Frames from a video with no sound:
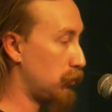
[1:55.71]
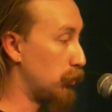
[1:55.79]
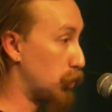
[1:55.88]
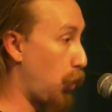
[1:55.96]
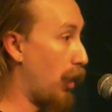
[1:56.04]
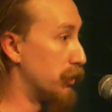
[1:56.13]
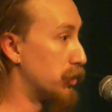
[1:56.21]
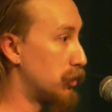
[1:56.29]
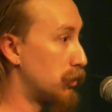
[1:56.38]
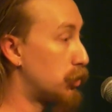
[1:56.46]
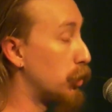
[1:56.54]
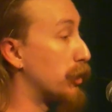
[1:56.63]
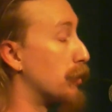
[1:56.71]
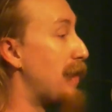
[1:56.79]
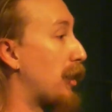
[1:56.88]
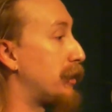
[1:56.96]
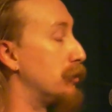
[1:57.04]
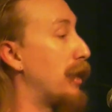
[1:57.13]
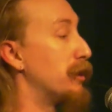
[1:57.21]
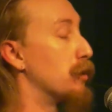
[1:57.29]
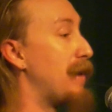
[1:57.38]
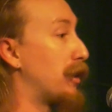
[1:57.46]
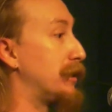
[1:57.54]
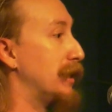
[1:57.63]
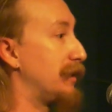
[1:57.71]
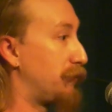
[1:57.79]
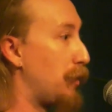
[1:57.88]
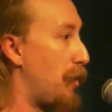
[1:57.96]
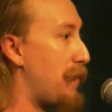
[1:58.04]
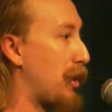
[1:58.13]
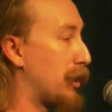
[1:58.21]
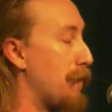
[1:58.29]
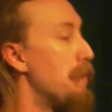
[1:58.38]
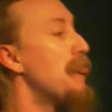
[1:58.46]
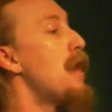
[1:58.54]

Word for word: which was so you're American, right? You're American, like from America.